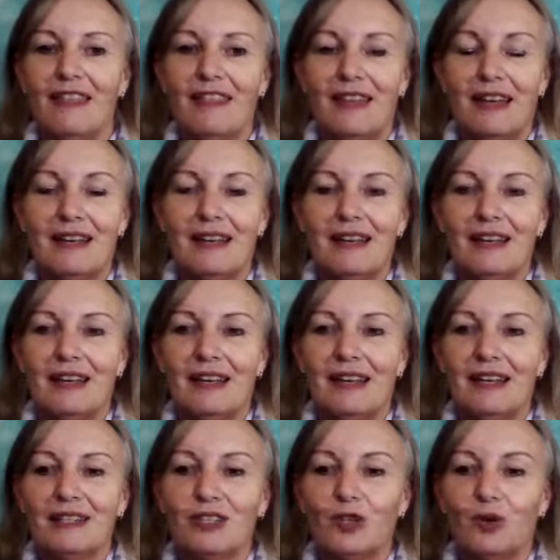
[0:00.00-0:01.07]
that
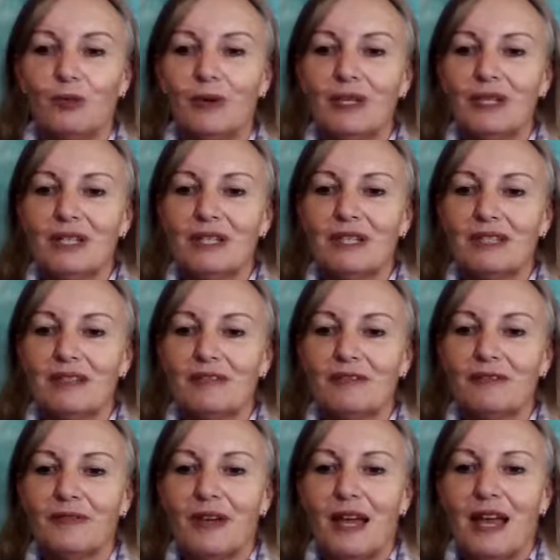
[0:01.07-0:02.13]
it's almost as if